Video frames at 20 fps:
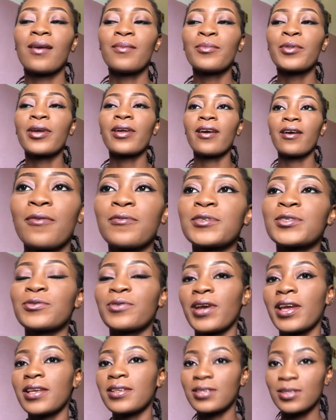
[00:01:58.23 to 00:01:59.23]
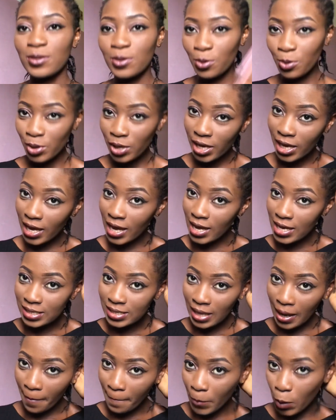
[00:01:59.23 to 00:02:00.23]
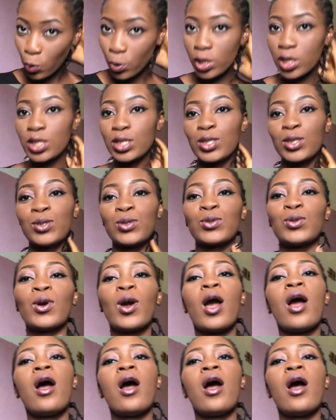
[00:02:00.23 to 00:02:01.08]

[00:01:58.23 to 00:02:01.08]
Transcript: Yeah, I was right. So you guys, I'm going to